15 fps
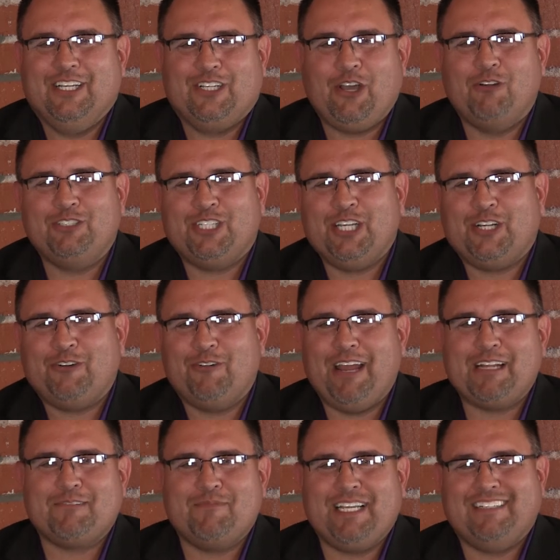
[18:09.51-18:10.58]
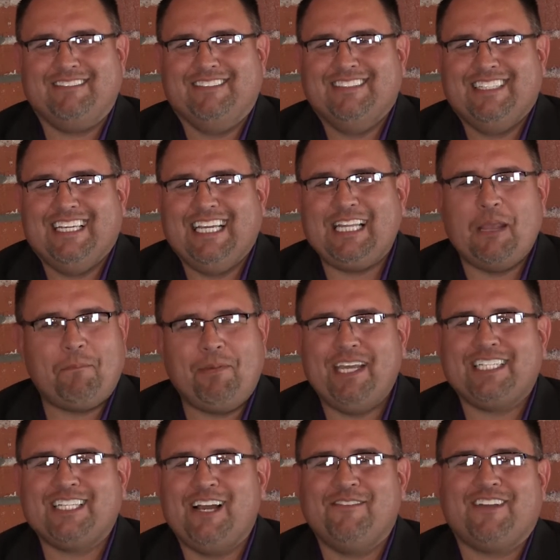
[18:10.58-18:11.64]
Coach can correct me. And they
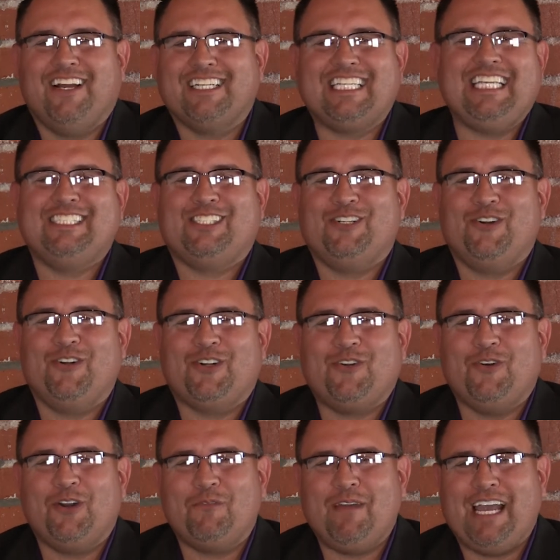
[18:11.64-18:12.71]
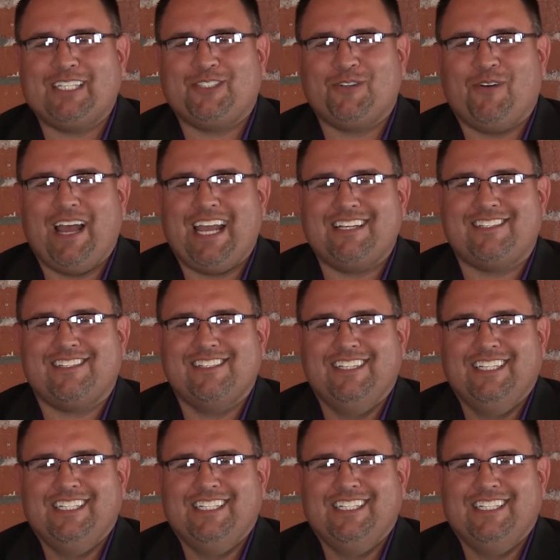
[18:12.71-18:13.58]
picked off Conquistador quarterbacks twice.